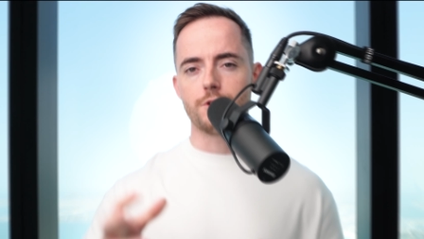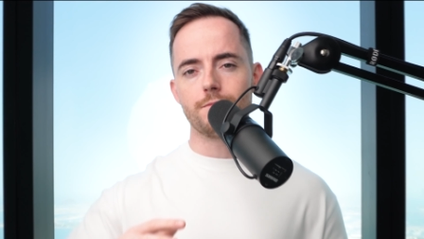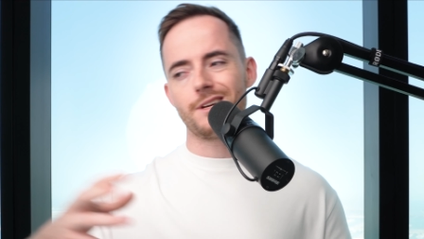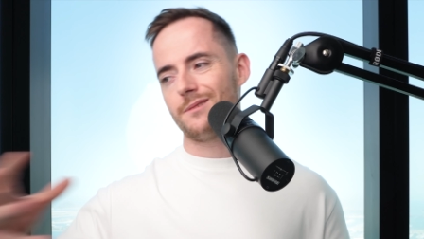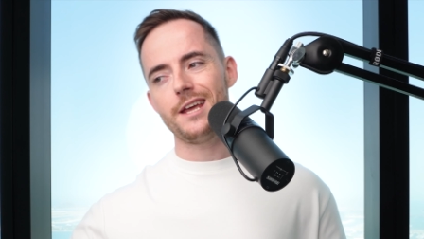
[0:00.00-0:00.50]

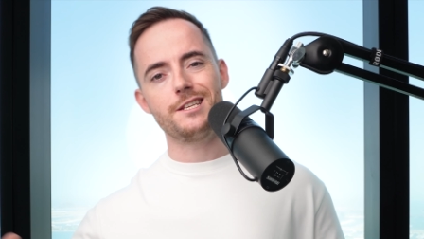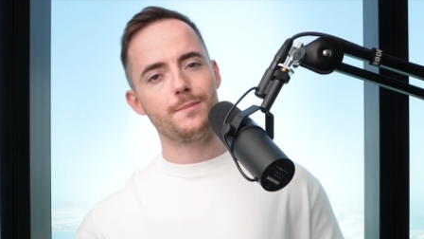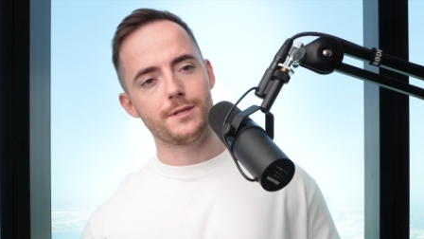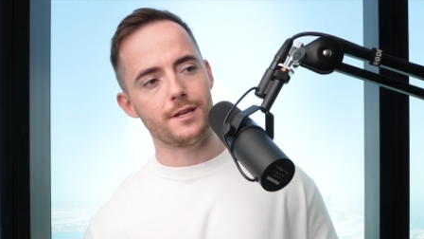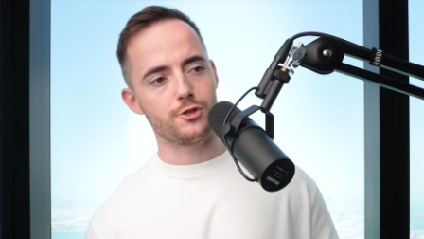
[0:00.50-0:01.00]
sometimes
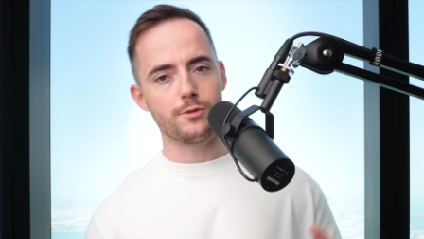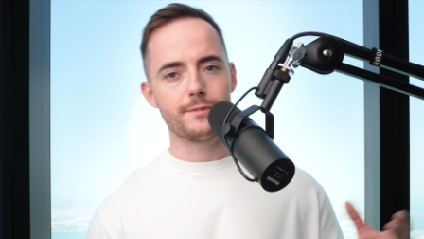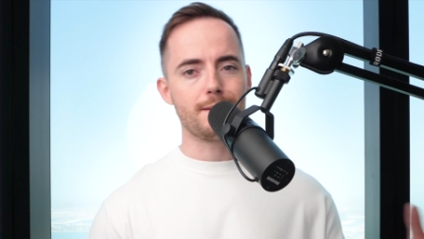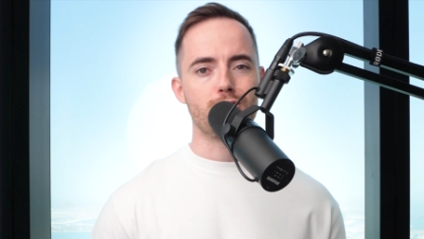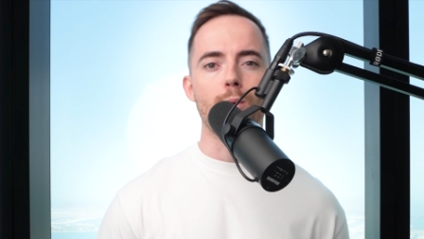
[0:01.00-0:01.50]
80%,
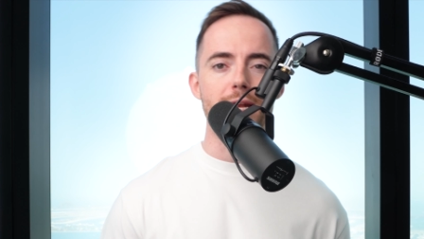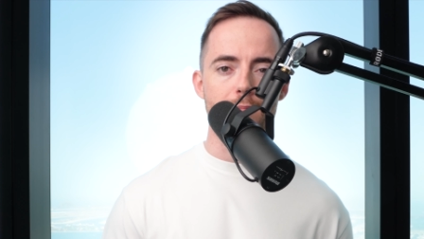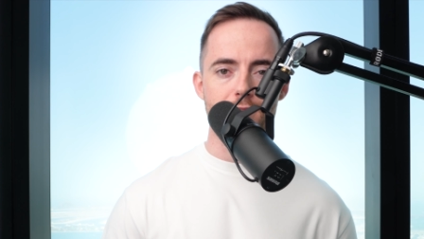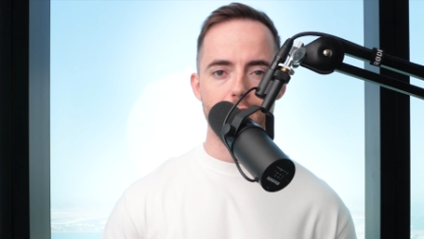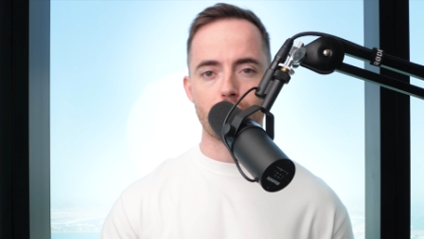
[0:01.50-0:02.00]
sometimes
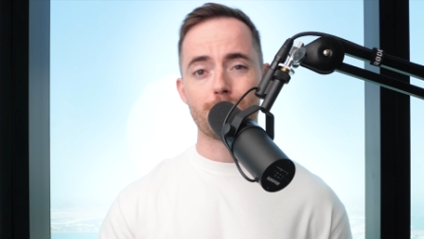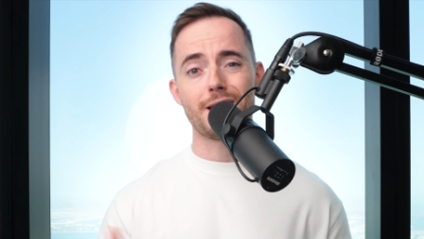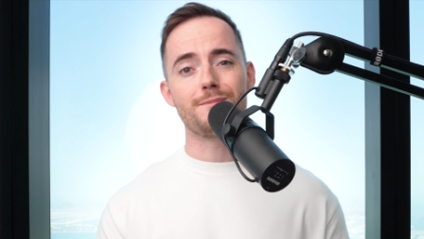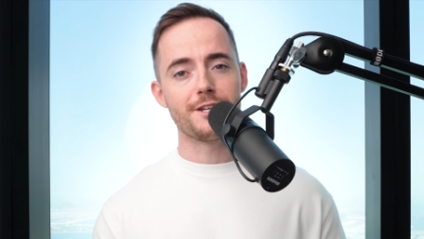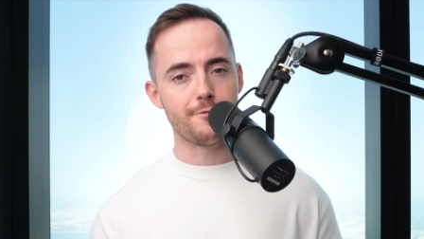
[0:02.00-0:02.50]
20%, sometimes